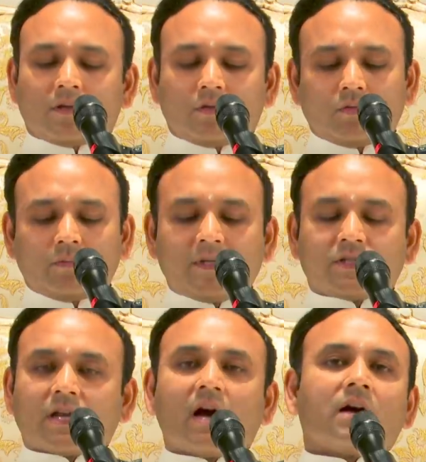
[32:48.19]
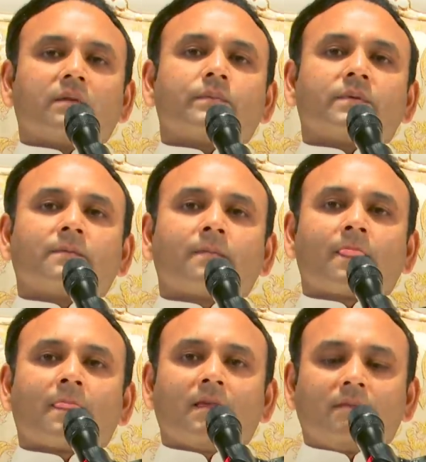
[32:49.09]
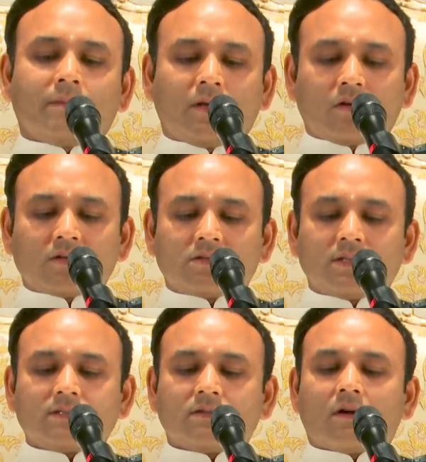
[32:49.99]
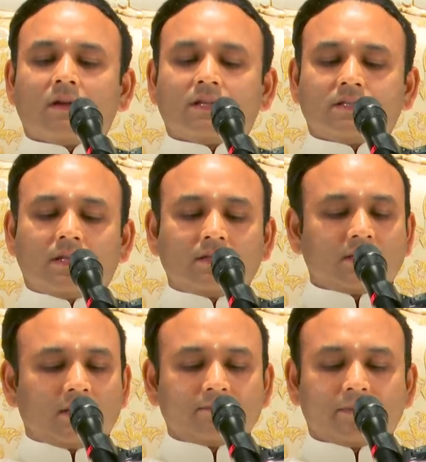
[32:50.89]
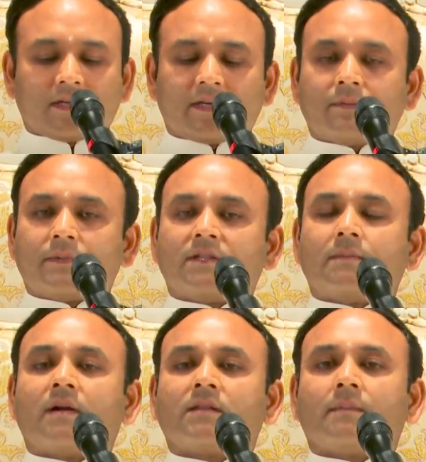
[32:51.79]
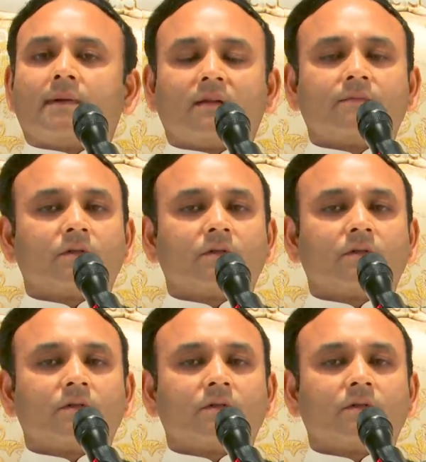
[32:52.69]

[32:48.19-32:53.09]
You be sharp because this knowledge, na samparaya patibhati balam.